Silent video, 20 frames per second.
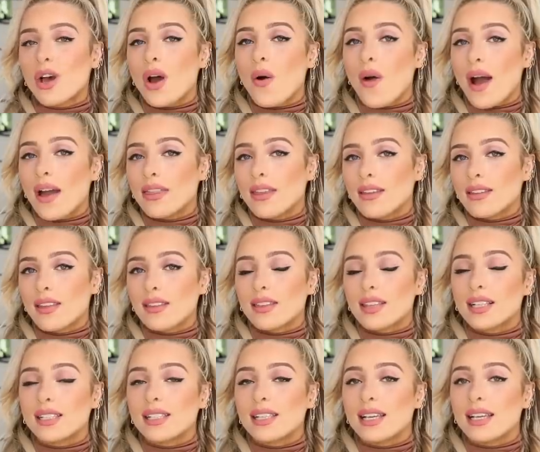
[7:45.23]
So I think that
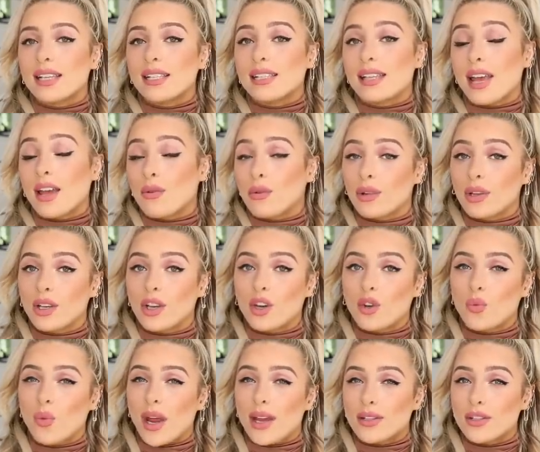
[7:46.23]
this is a really
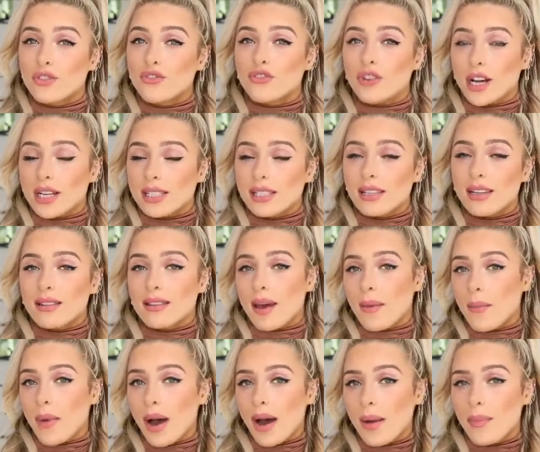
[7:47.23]
good way to dress
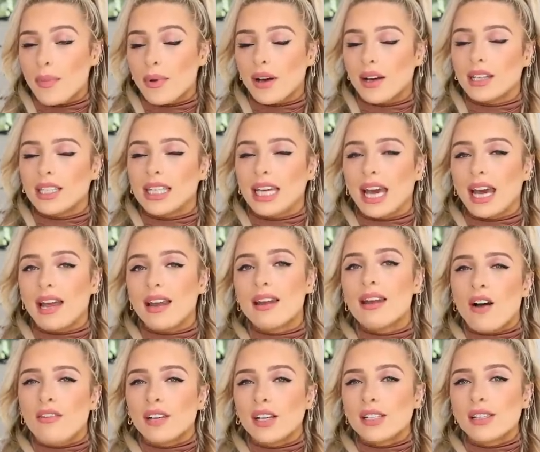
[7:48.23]
them up. Again,
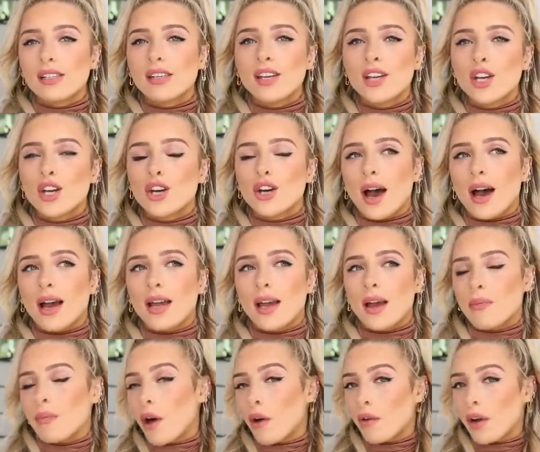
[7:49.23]
obviously I
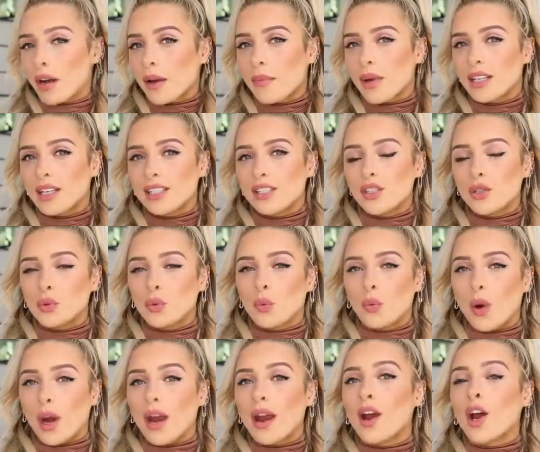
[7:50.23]
am not recommending to
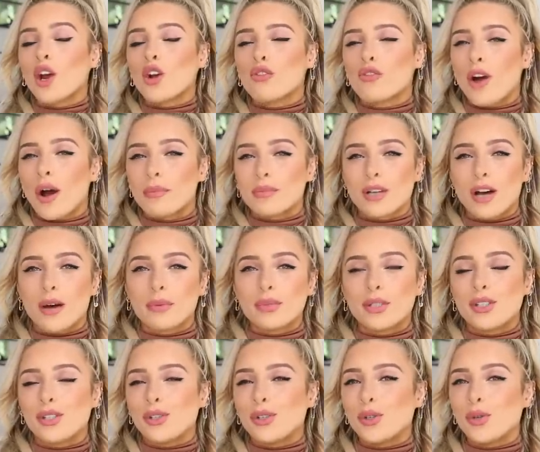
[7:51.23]
wear crop
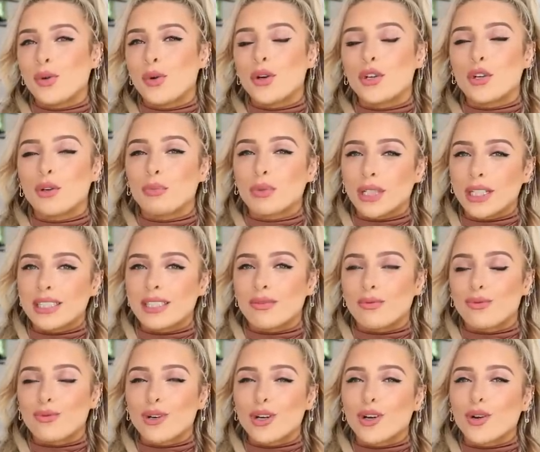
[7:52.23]
tops to your place
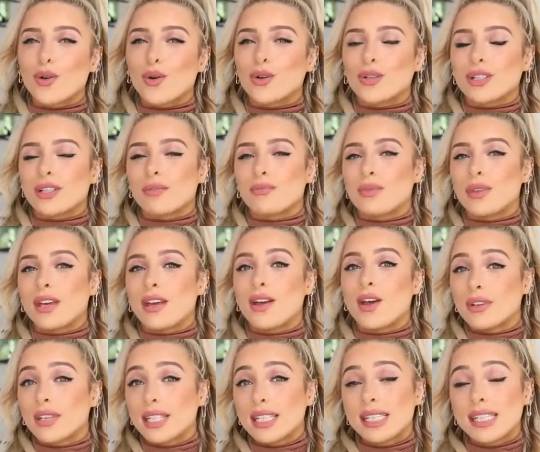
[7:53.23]
of work or
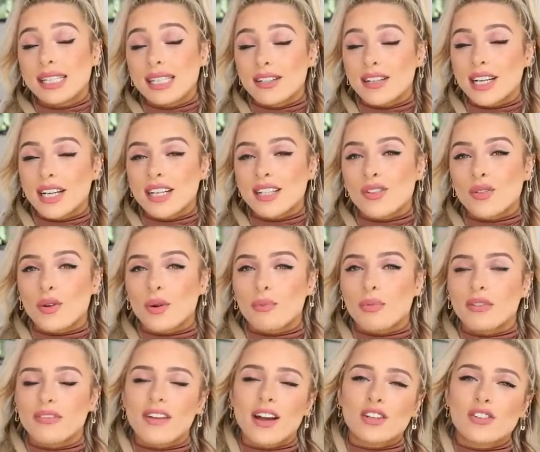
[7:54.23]
something really serious or
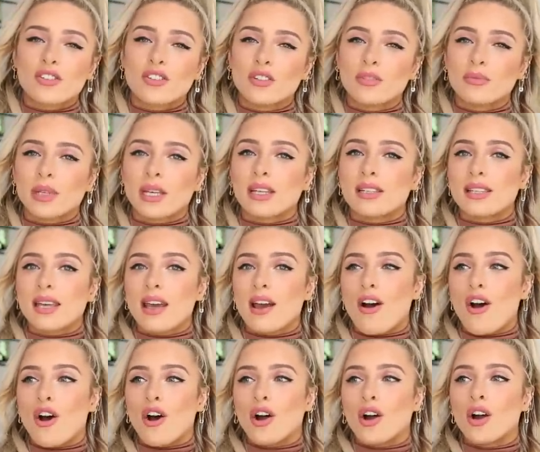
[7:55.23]
professional, because they
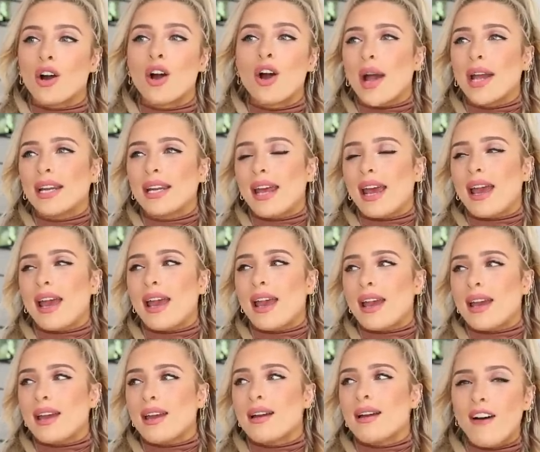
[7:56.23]
are quite
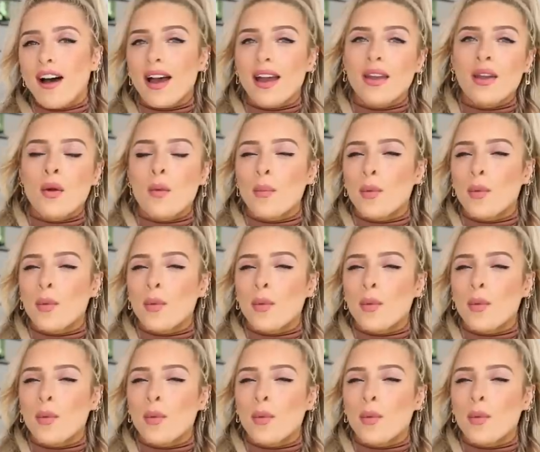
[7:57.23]
a fun,